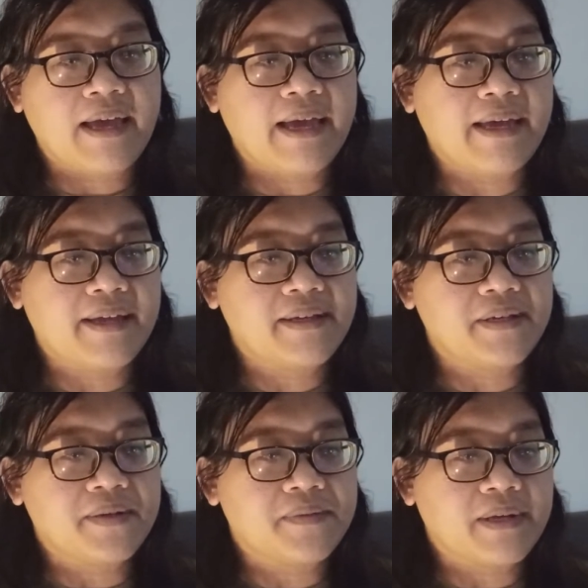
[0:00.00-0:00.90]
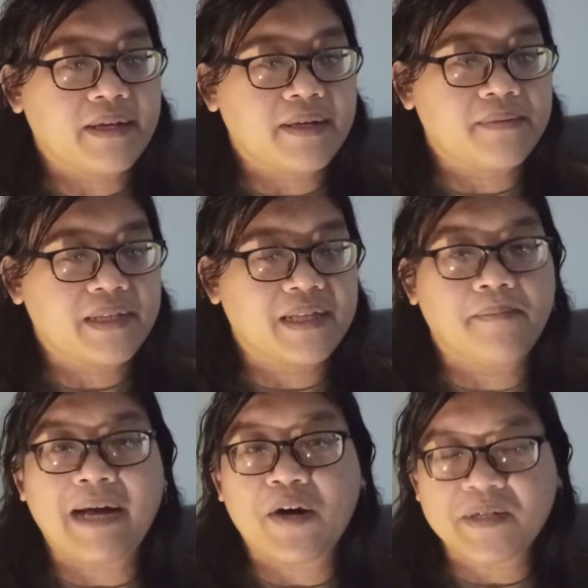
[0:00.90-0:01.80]
and you know uh, the
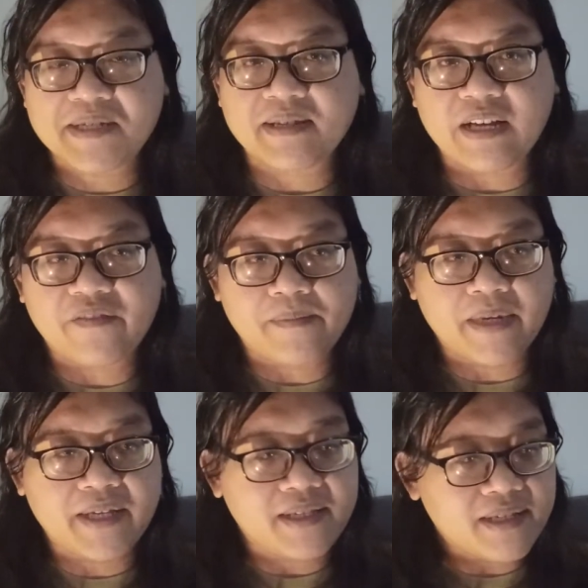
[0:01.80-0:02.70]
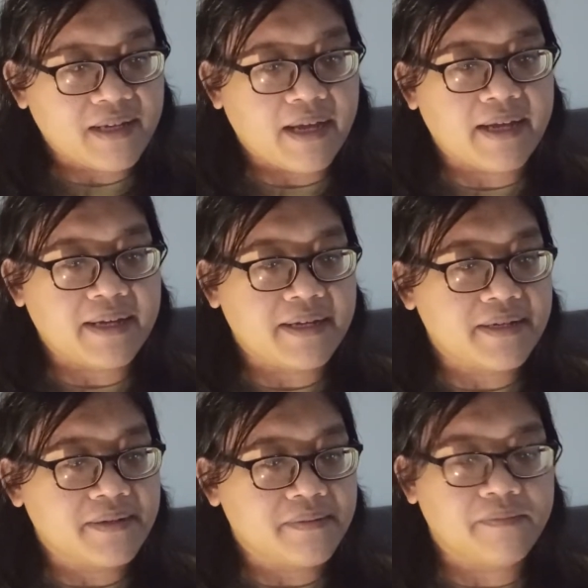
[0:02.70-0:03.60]
Maoist government
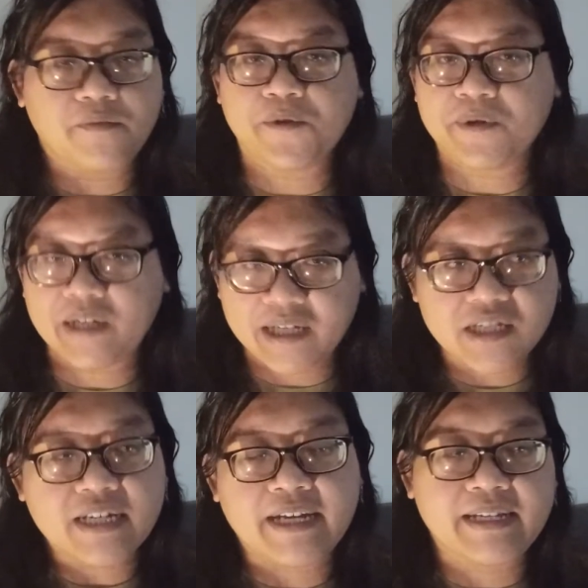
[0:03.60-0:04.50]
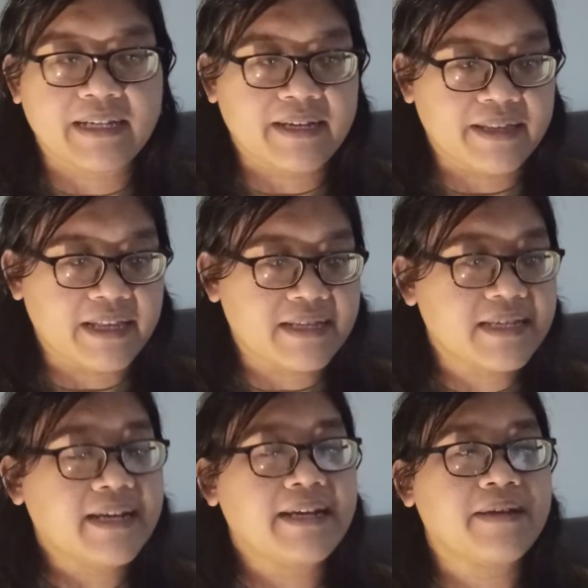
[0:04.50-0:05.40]
uh, ruling China at that
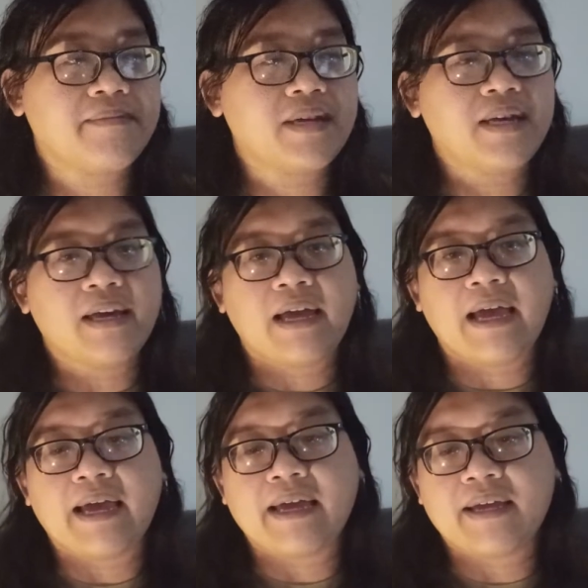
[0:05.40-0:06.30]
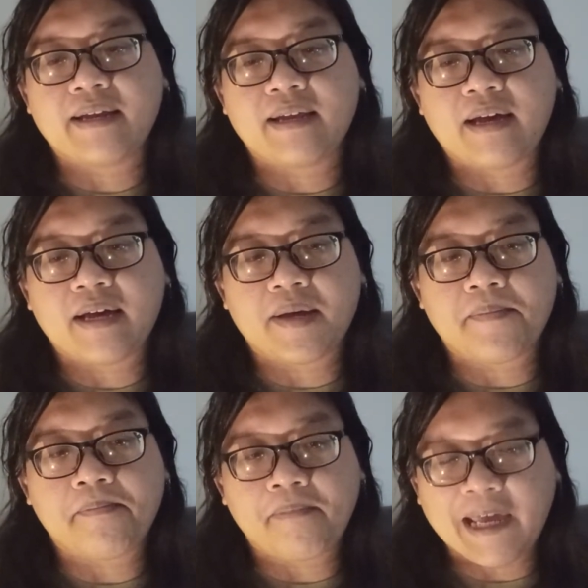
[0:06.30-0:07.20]
time, and uh,
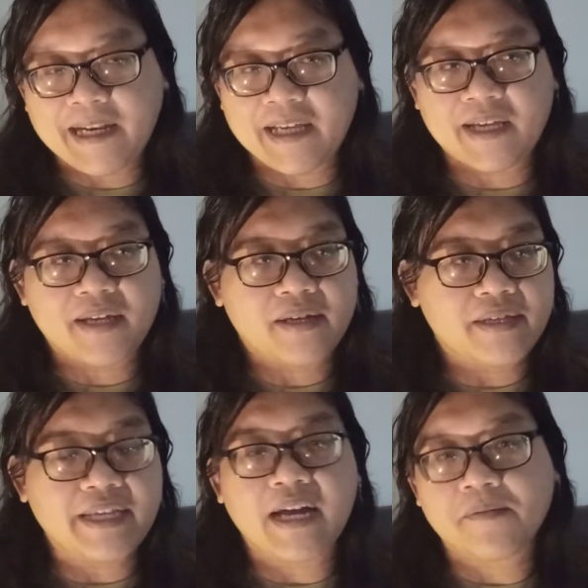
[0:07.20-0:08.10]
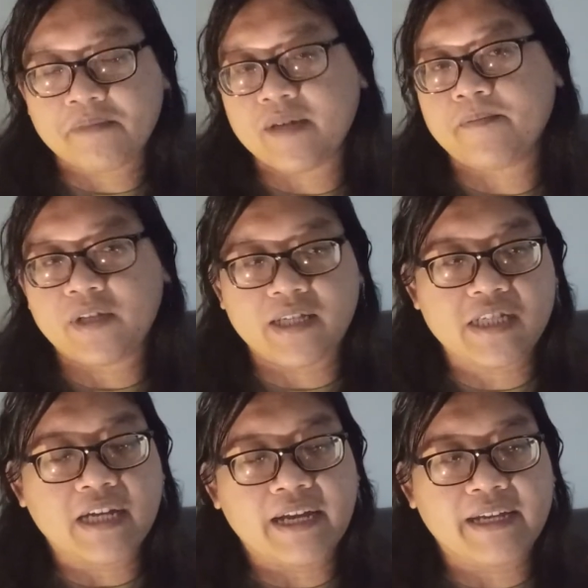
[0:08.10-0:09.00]
many young people in
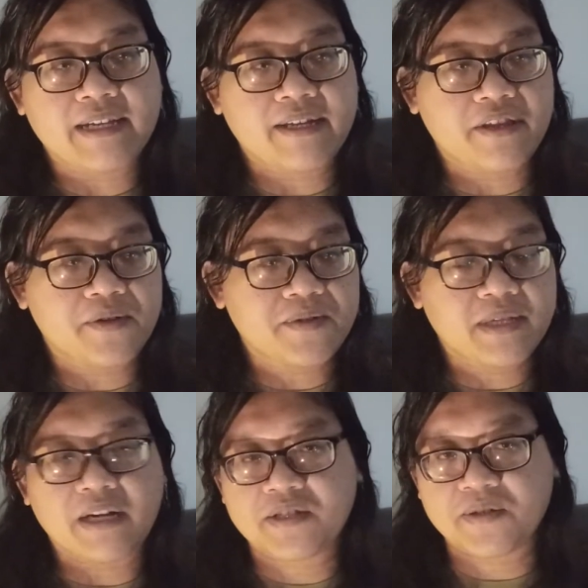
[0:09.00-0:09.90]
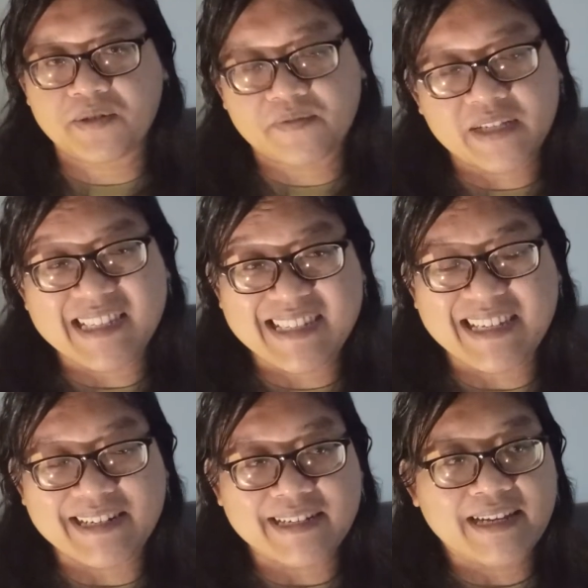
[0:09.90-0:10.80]
China, those that are sort of
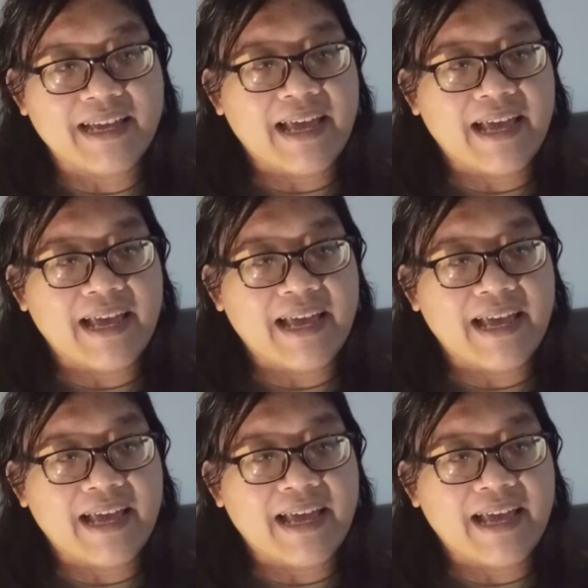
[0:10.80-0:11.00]
considered